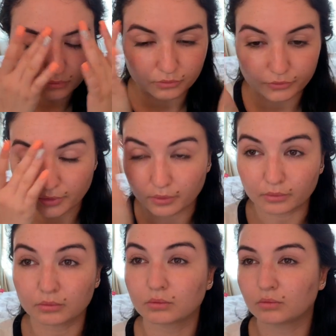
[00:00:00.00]
So,
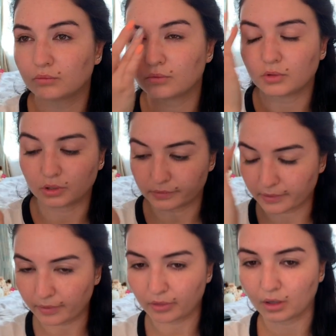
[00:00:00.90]
looks
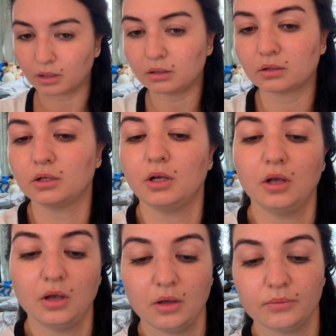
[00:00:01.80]
like that.
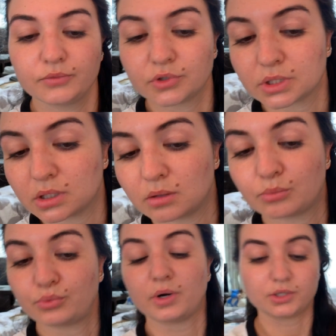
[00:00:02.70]
Just gonna
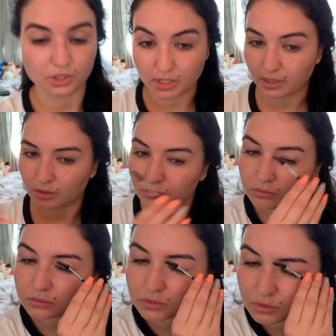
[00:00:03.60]
brush it
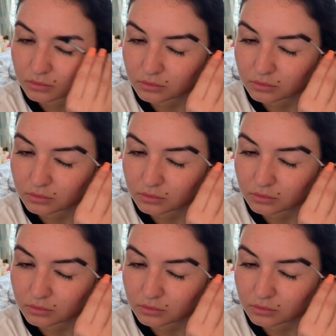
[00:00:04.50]
out.